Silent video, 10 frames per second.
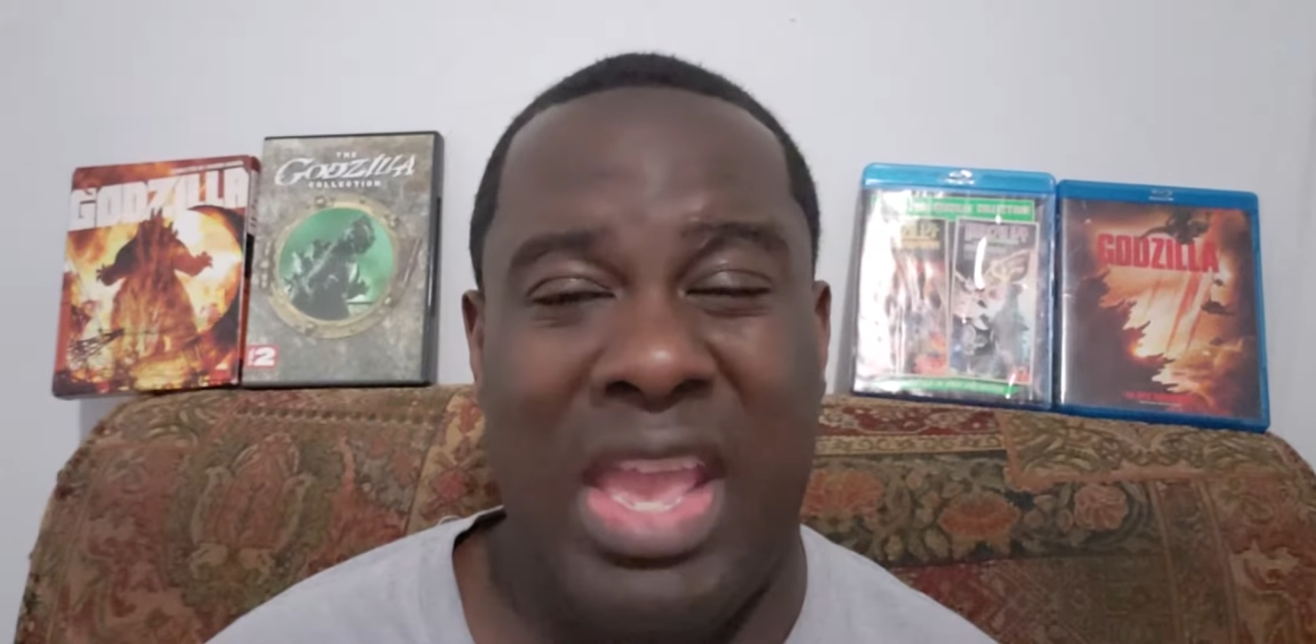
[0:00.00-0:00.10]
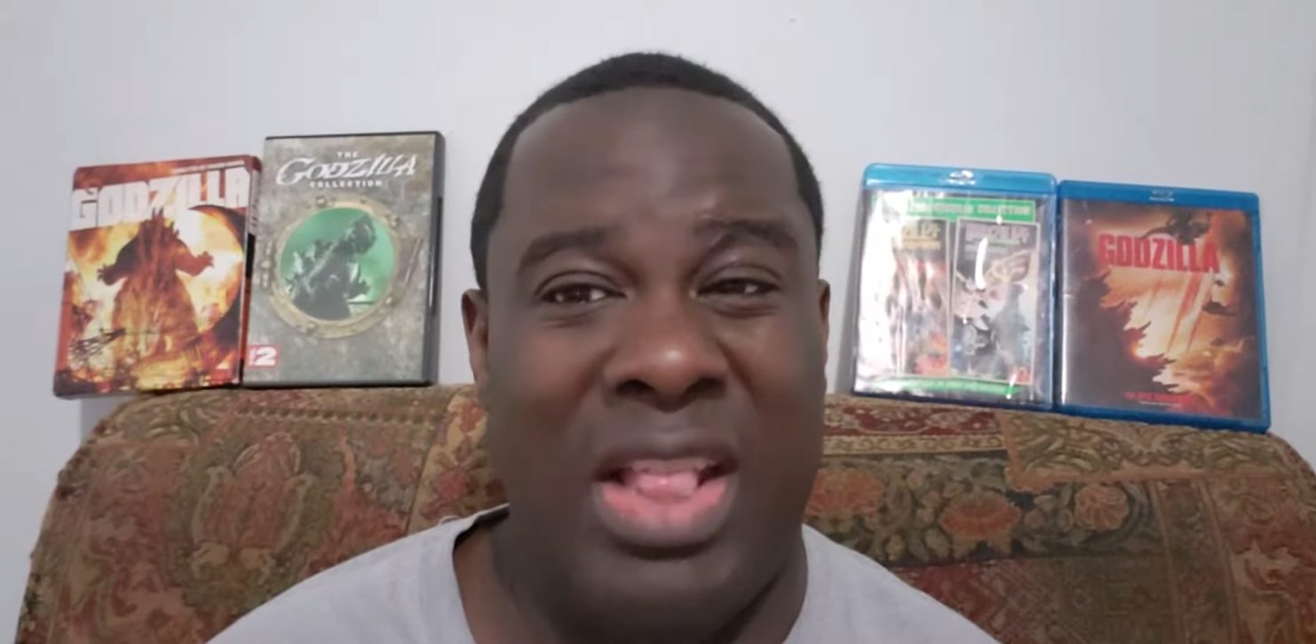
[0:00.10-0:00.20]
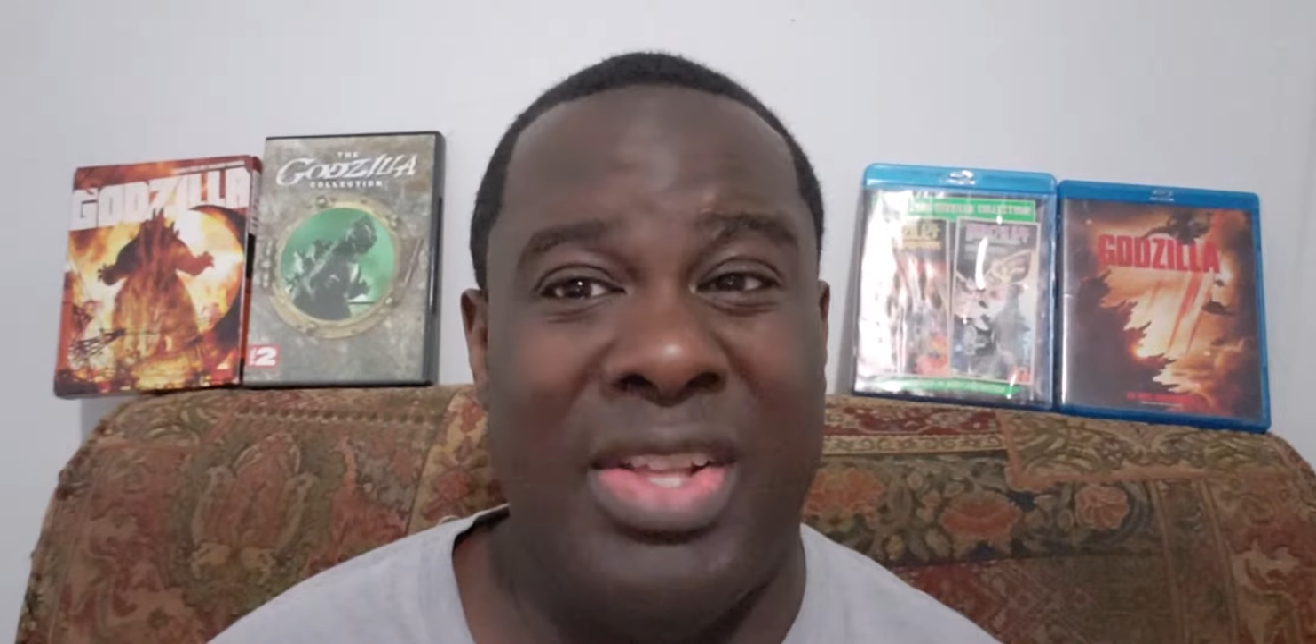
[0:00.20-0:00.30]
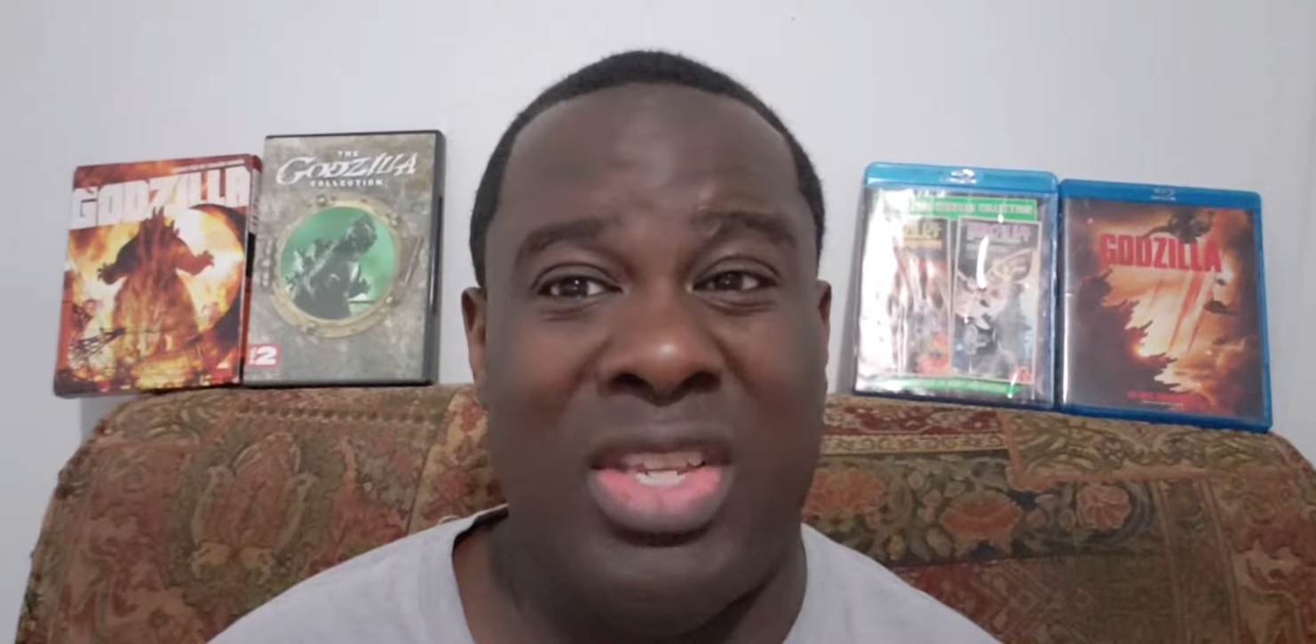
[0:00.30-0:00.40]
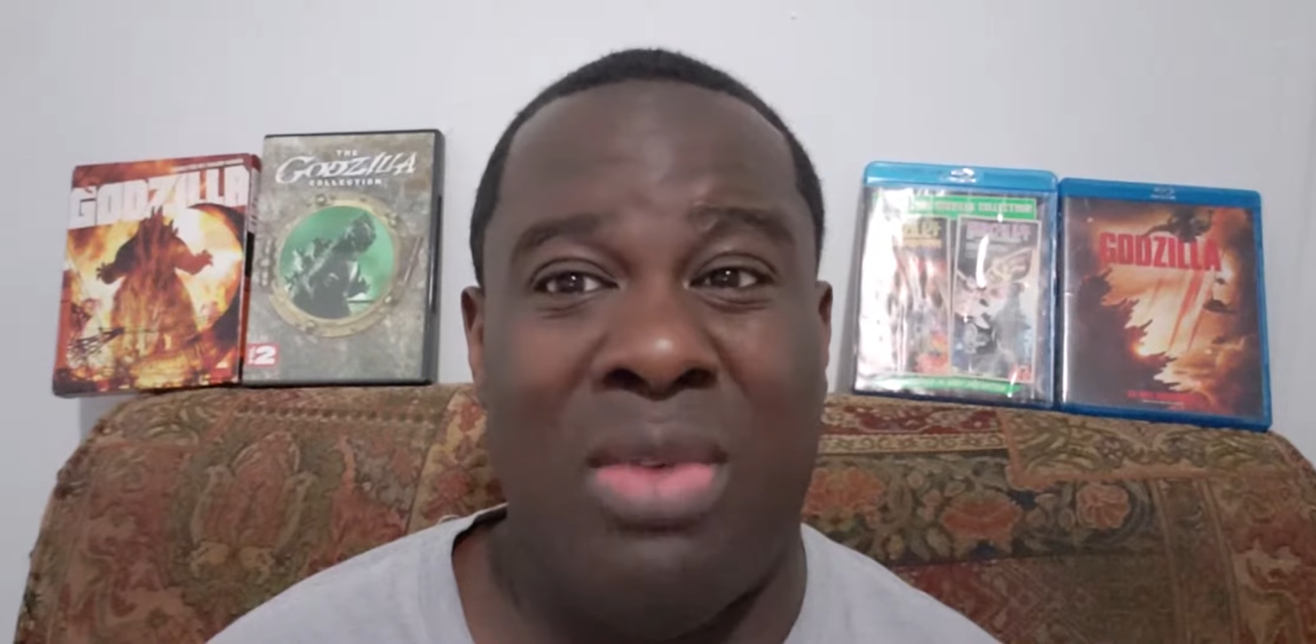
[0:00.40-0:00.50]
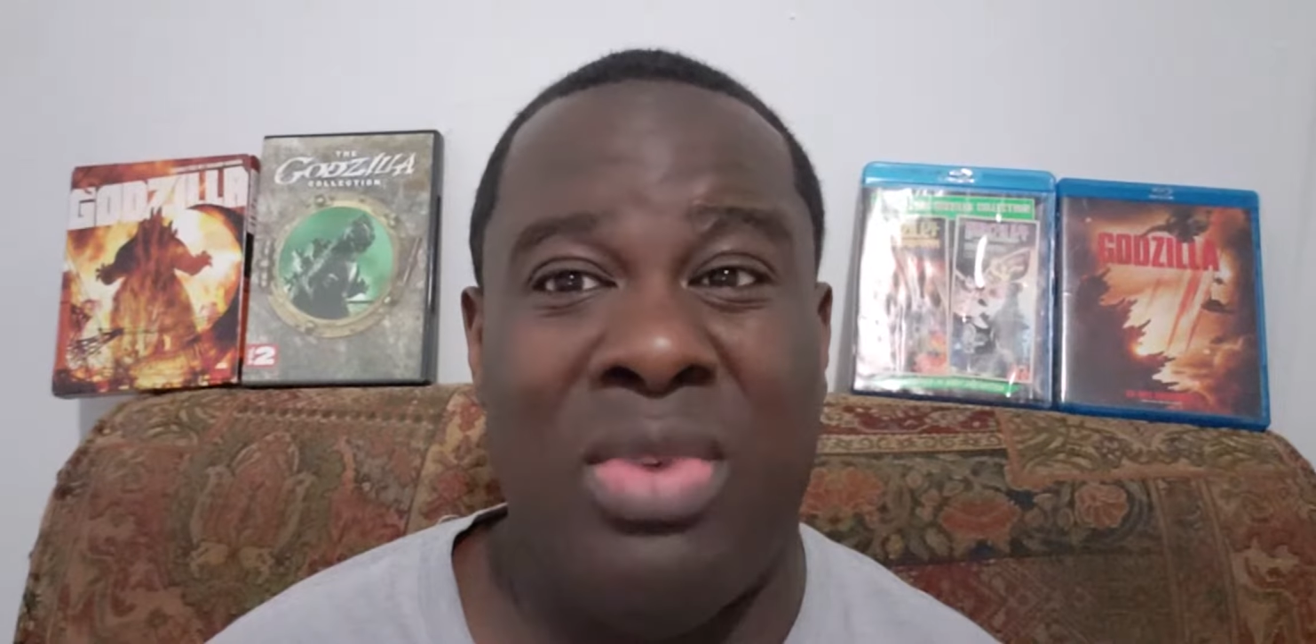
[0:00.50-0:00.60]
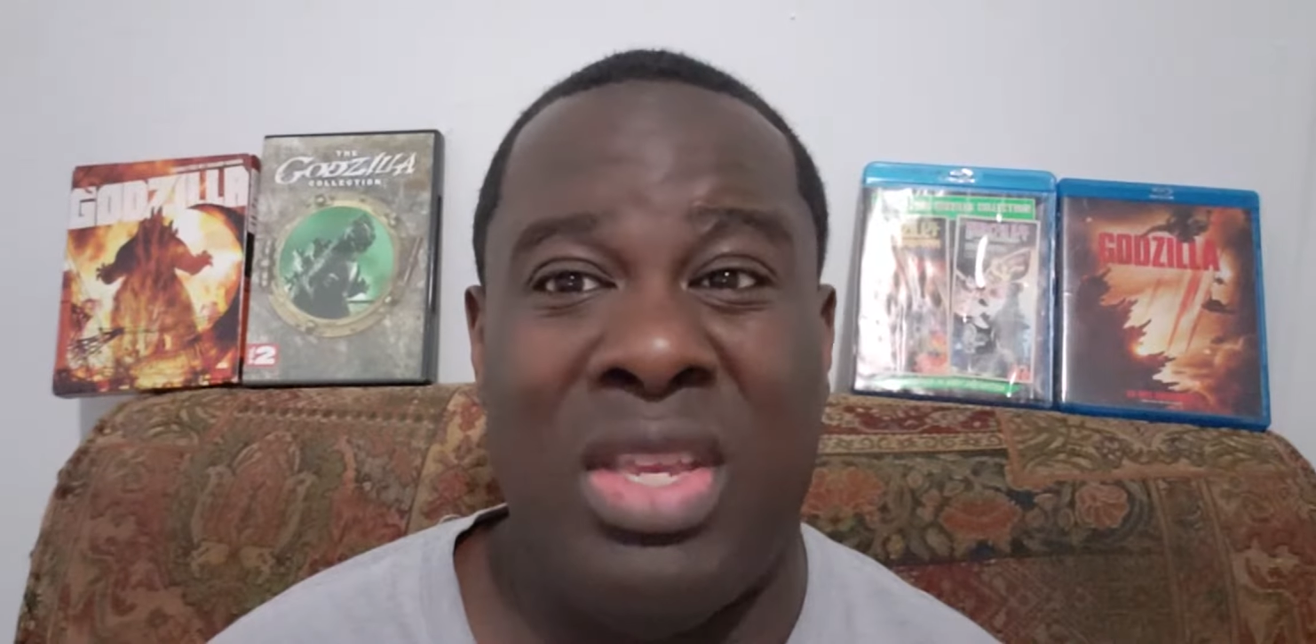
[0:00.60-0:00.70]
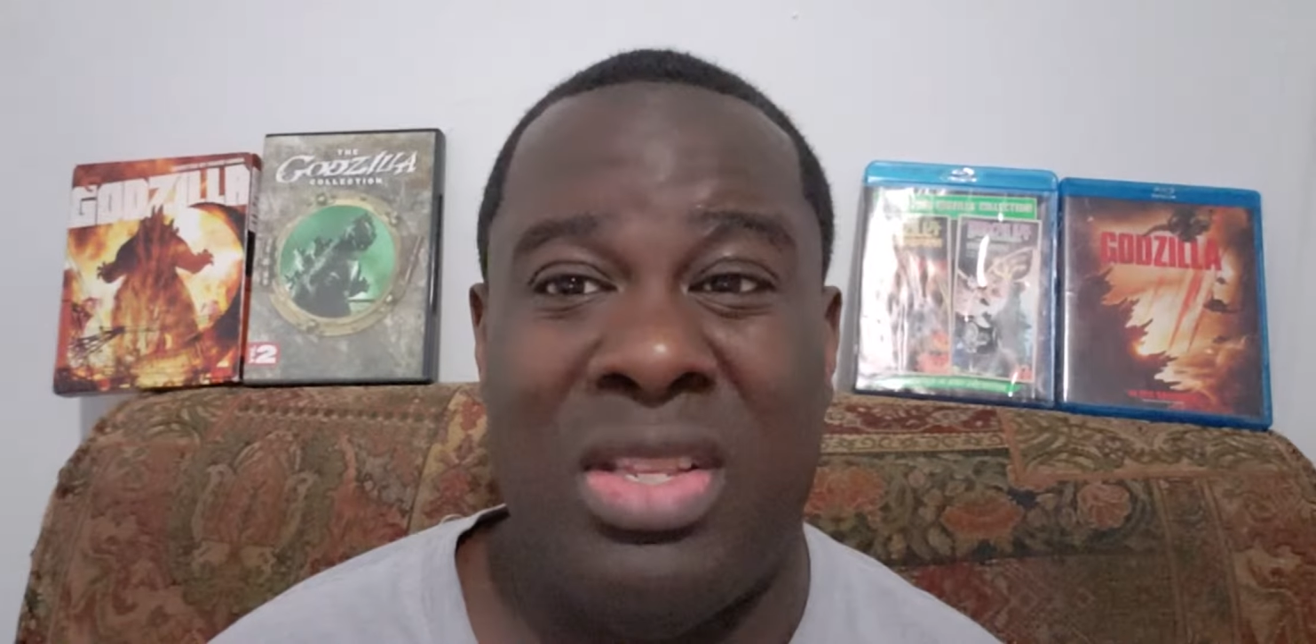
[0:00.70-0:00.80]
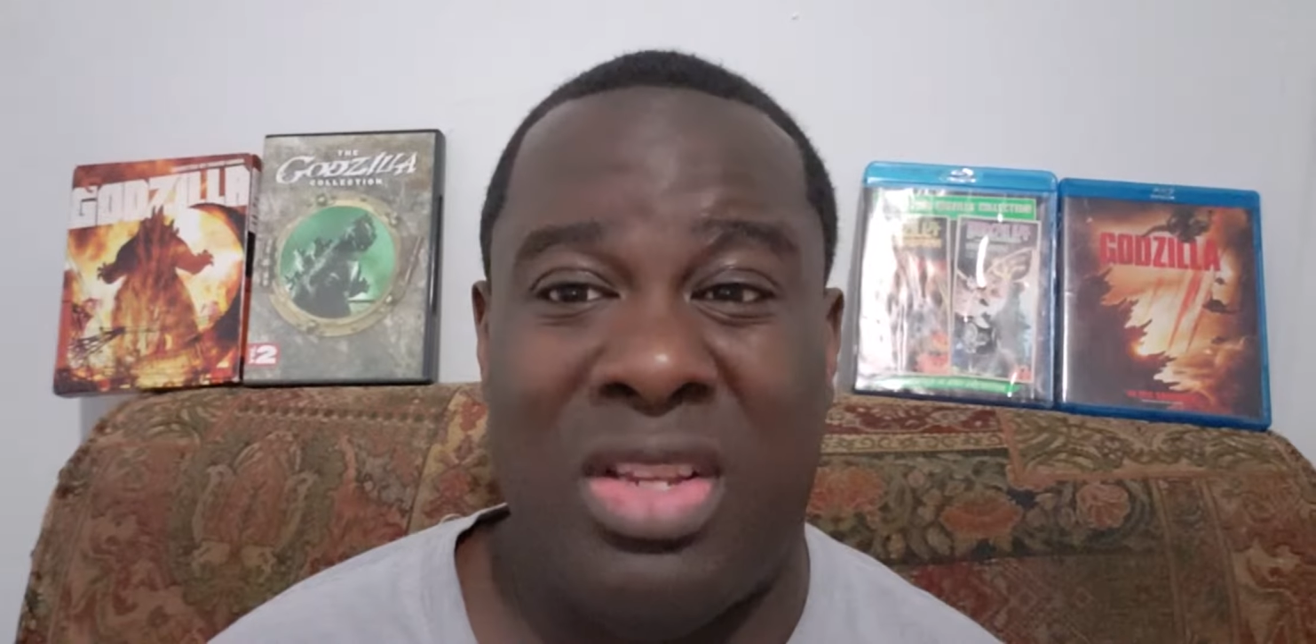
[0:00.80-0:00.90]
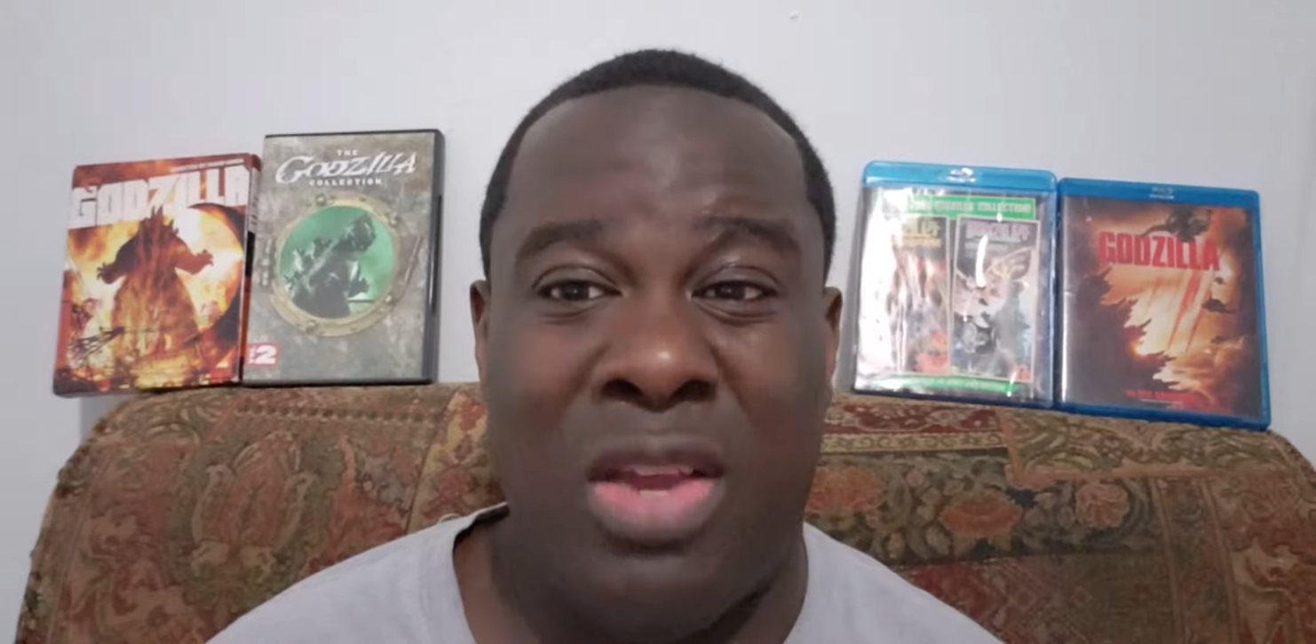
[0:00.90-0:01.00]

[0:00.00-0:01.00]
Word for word: aliens coming in